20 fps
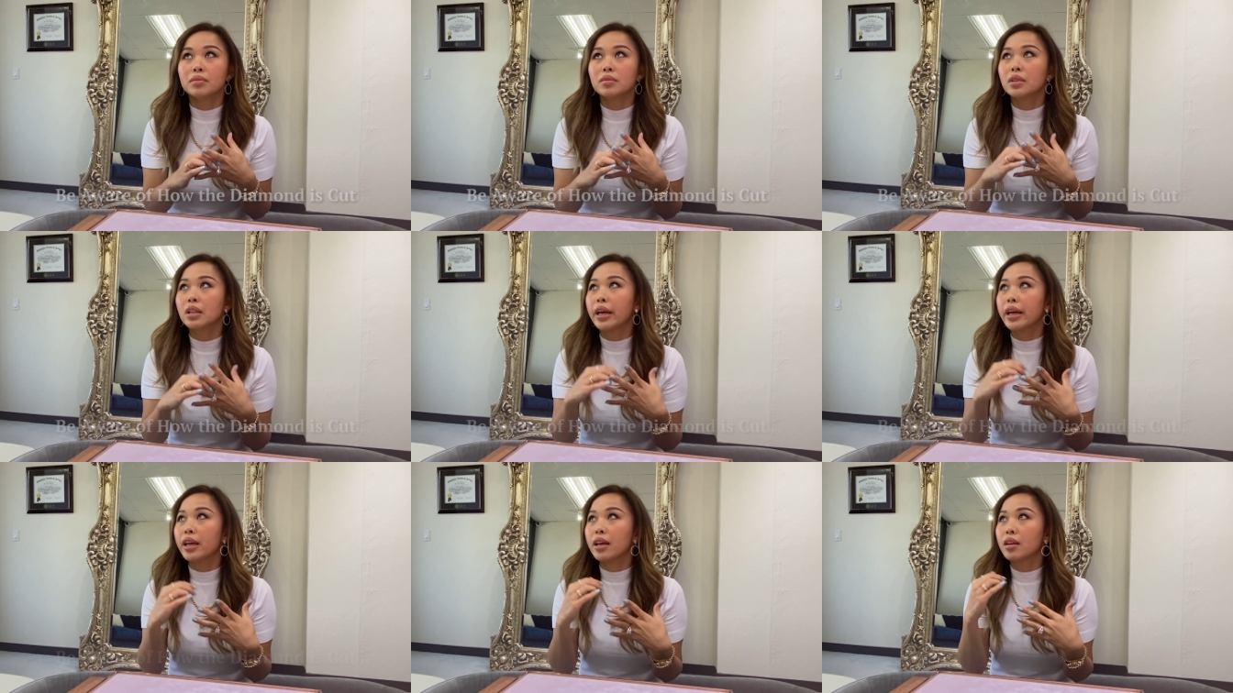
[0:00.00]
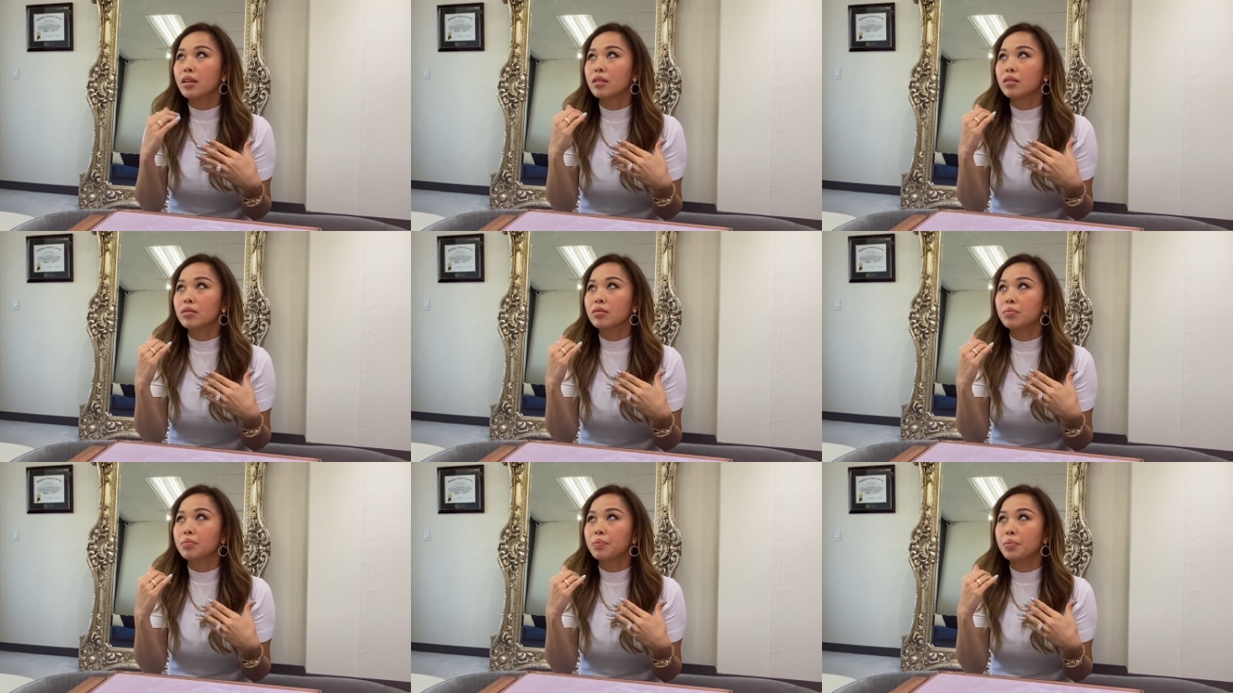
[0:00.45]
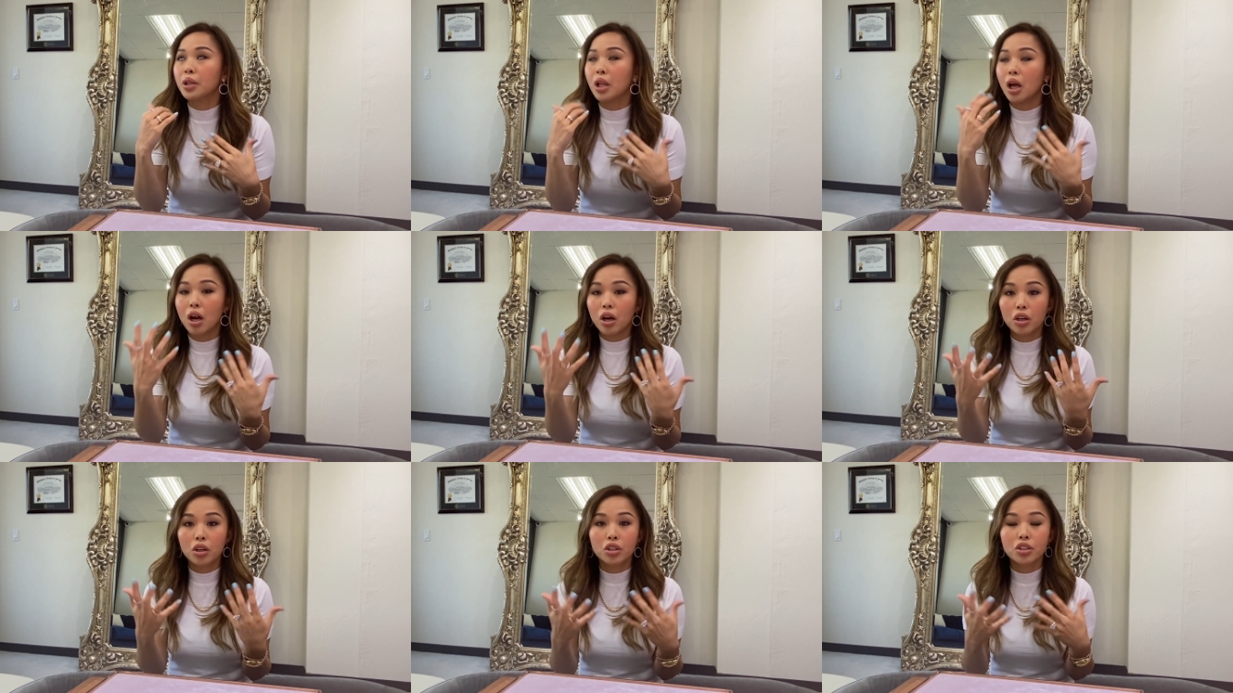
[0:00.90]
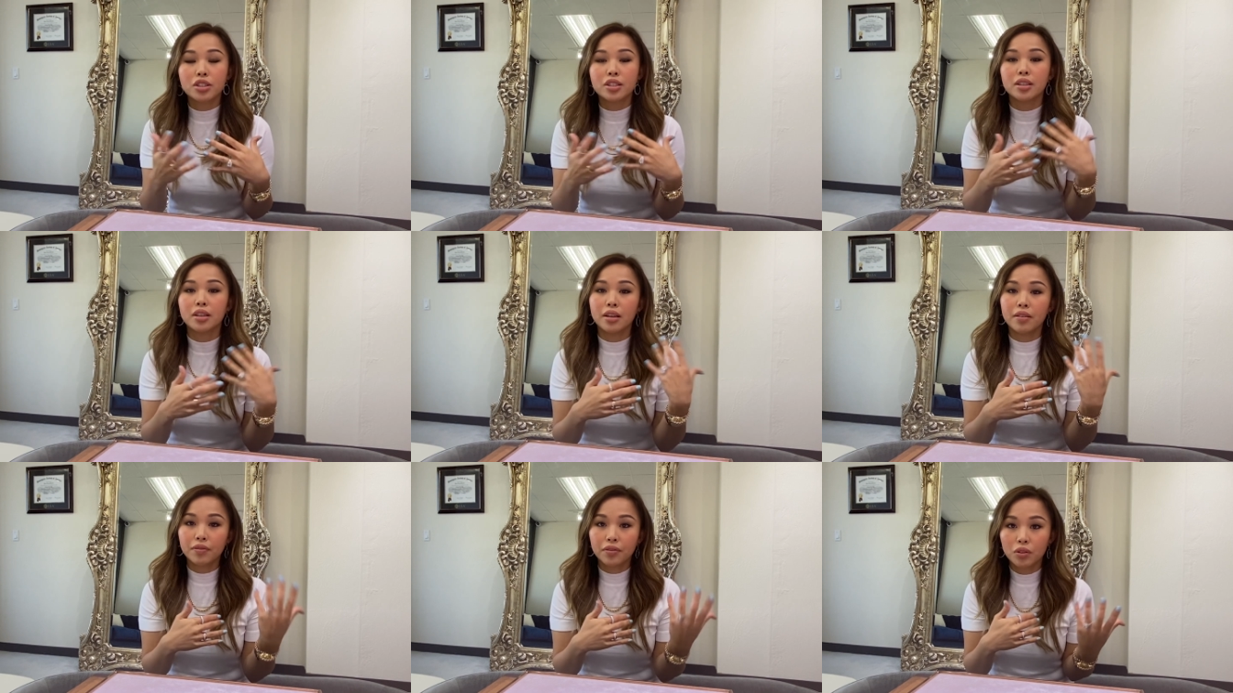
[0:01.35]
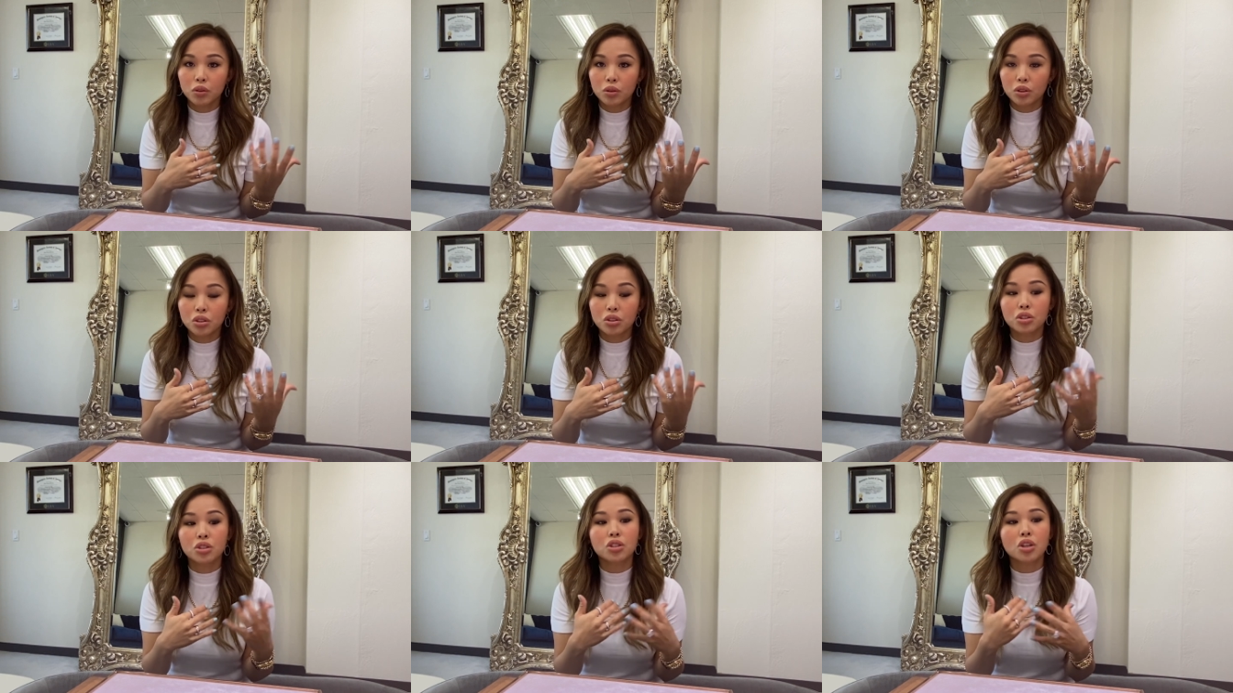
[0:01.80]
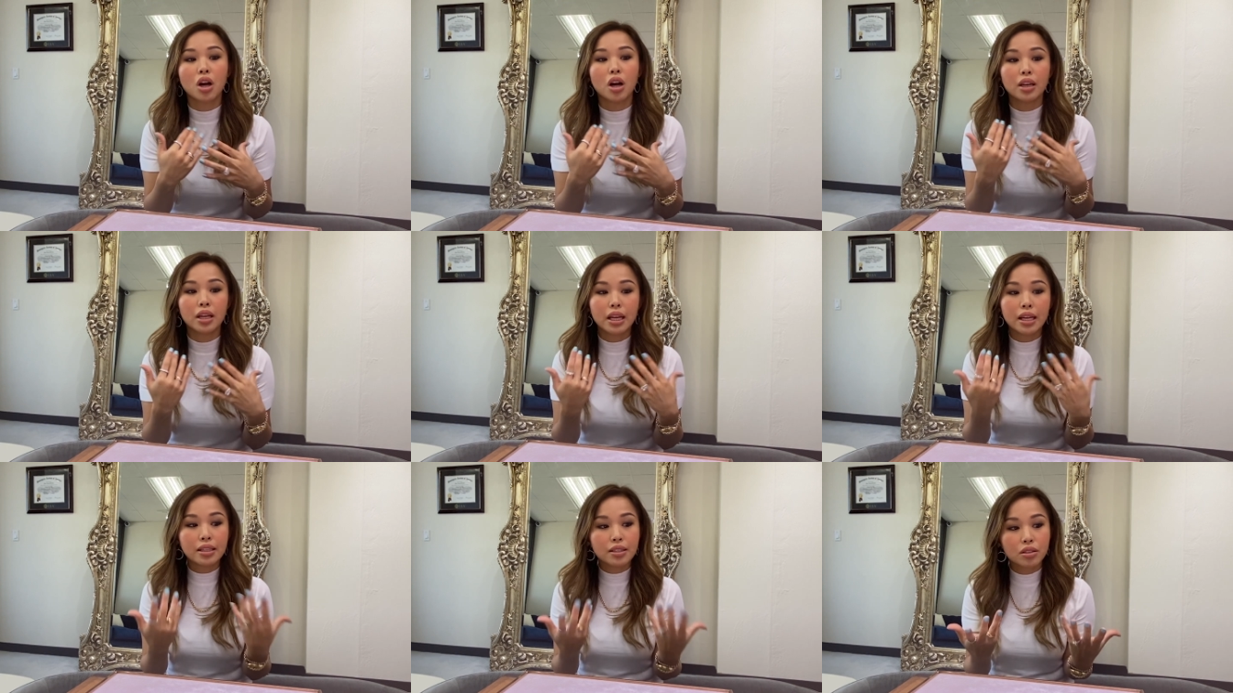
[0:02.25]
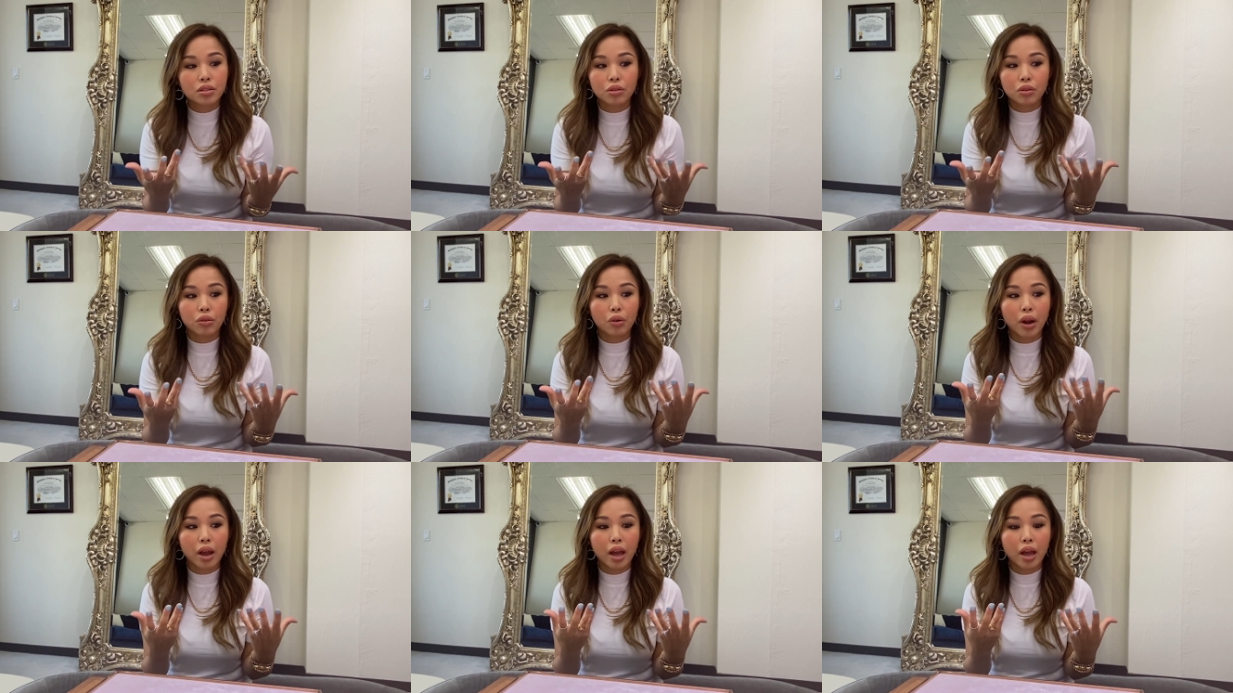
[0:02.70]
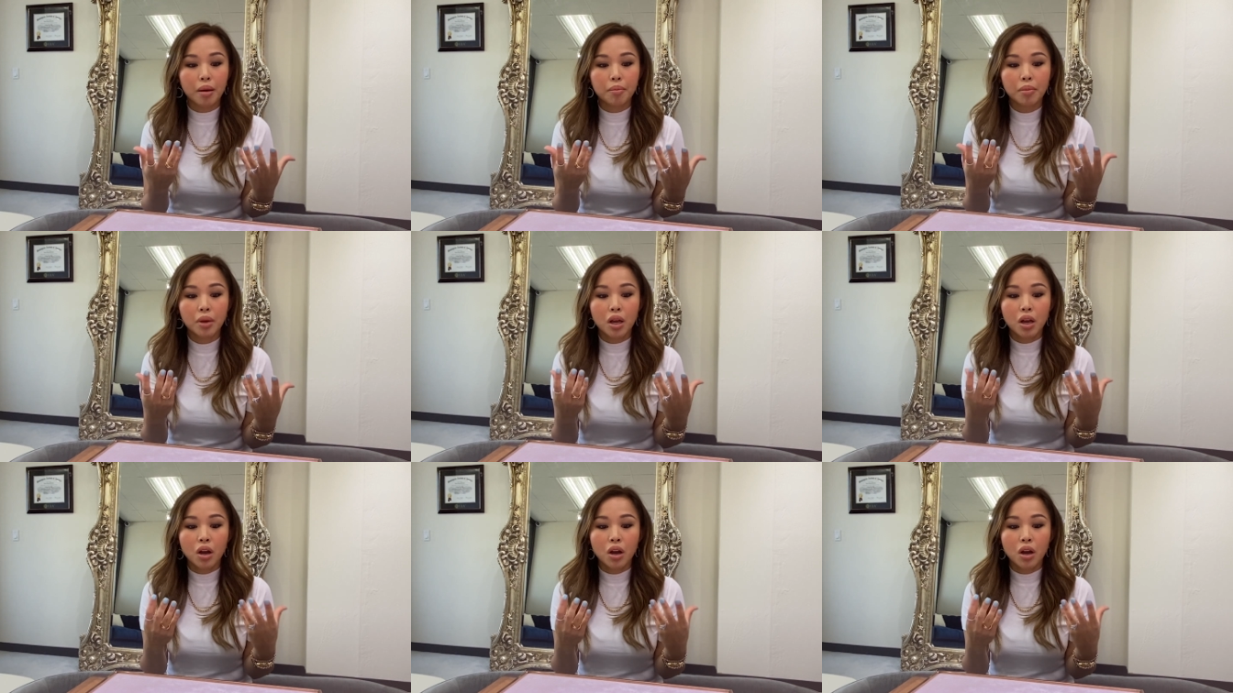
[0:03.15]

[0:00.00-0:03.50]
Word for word: like bloggers and influencers on Instagram